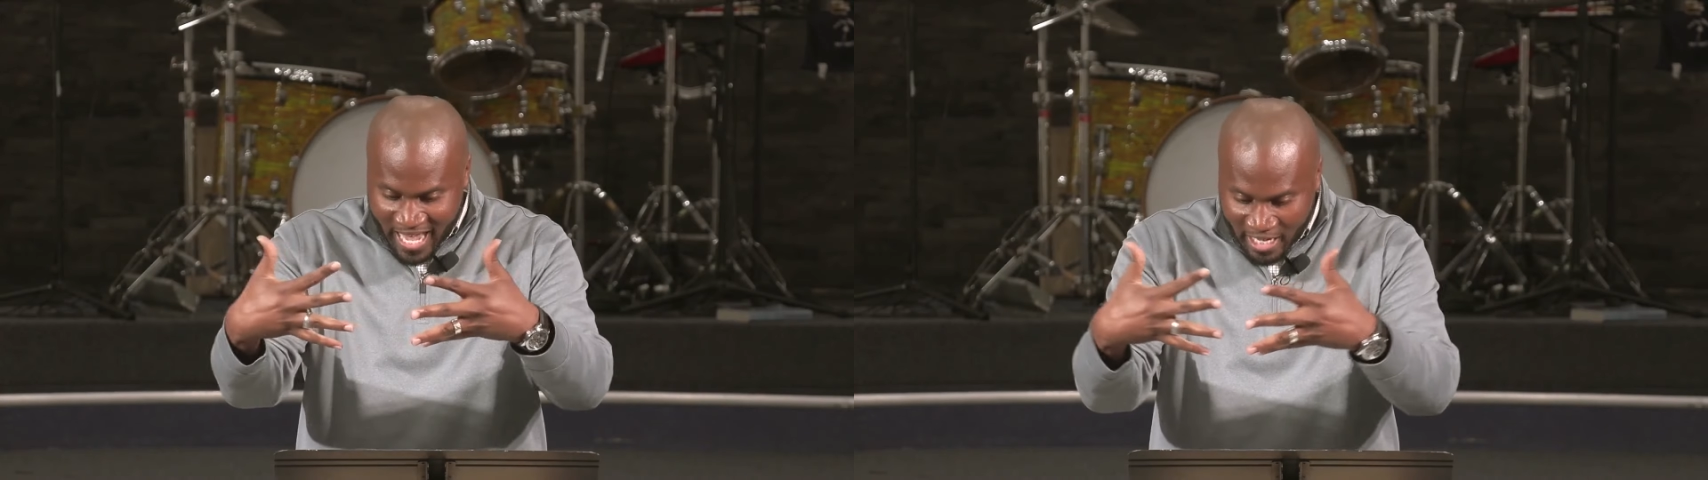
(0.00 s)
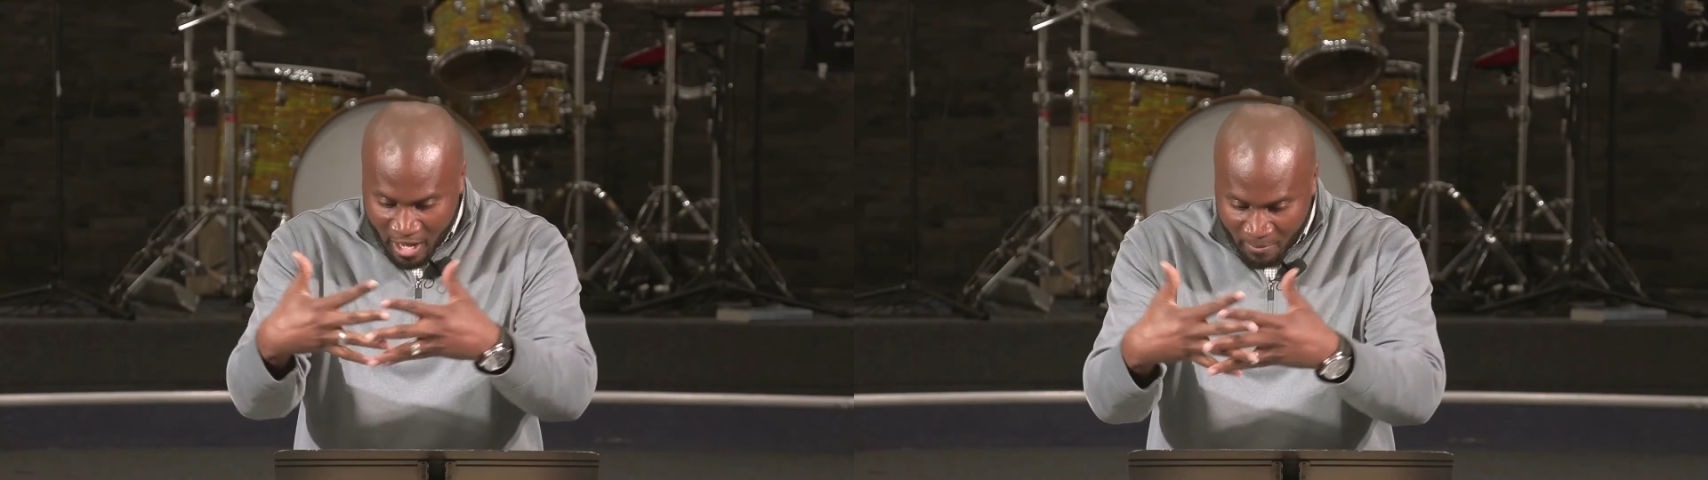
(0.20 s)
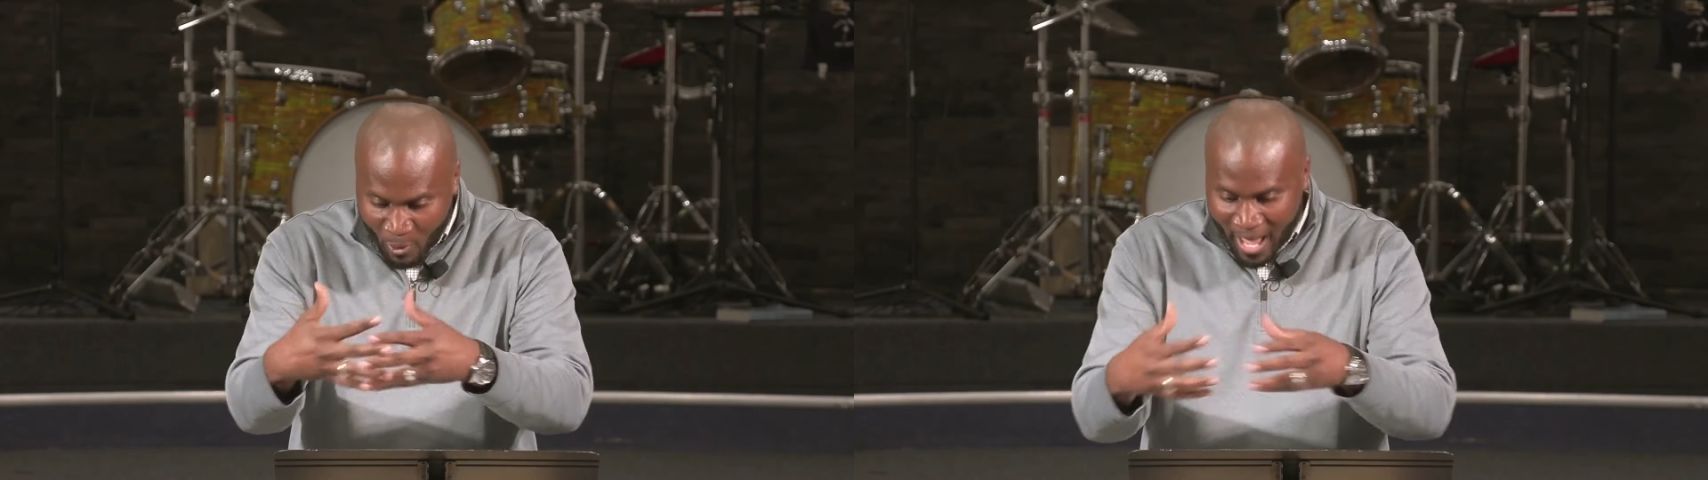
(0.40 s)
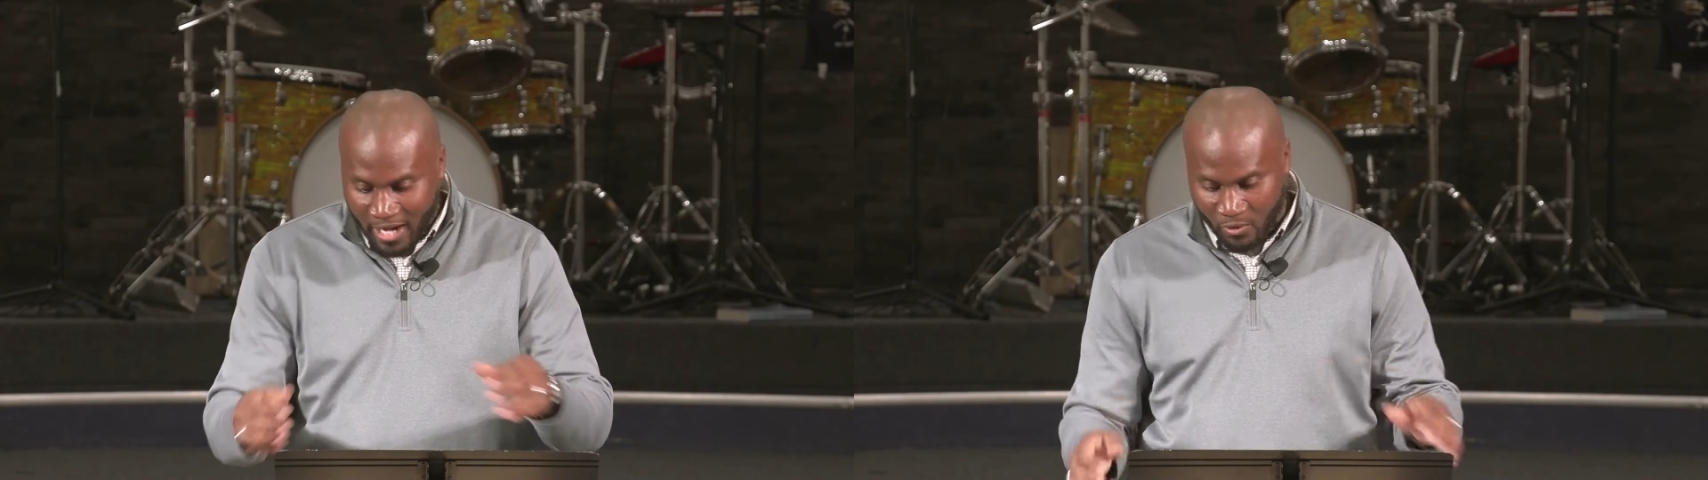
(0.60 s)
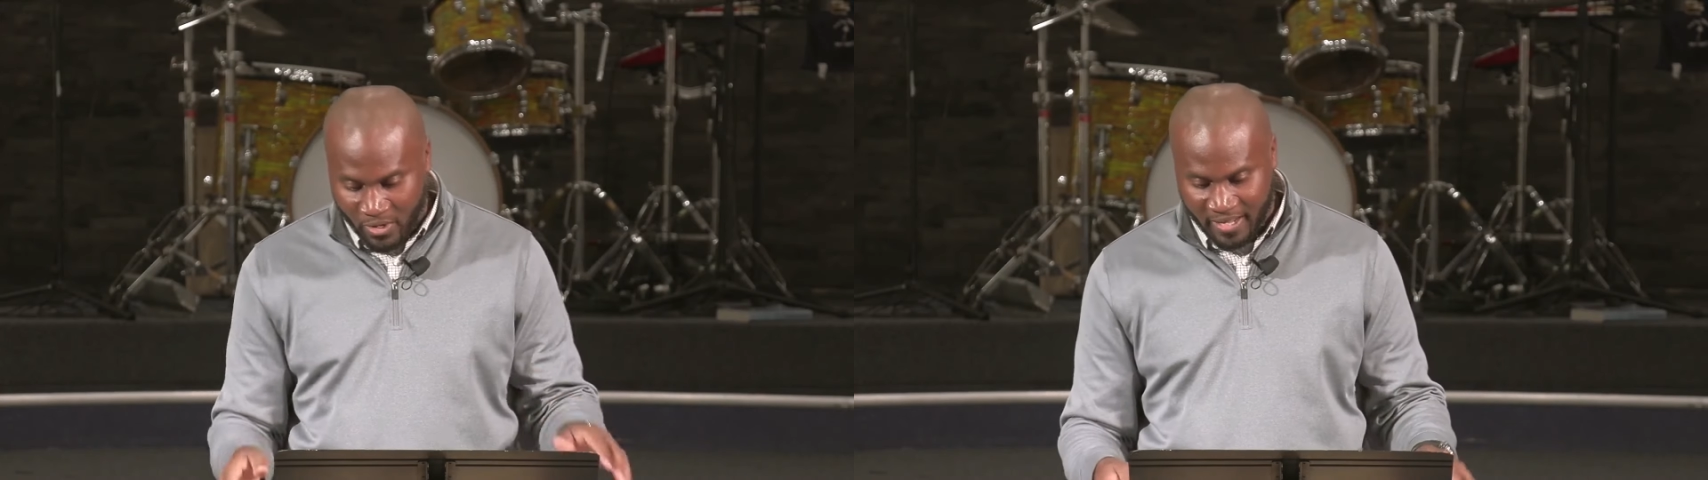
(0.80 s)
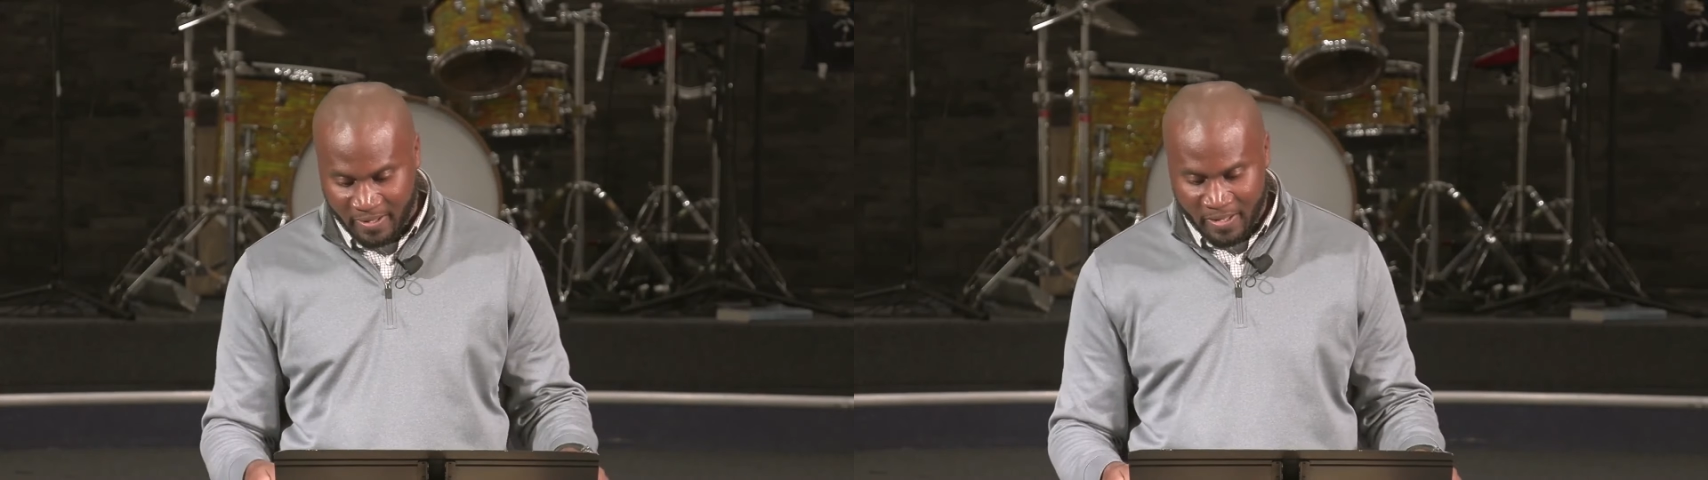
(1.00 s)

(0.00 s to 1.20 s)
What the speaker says: and camaraderie.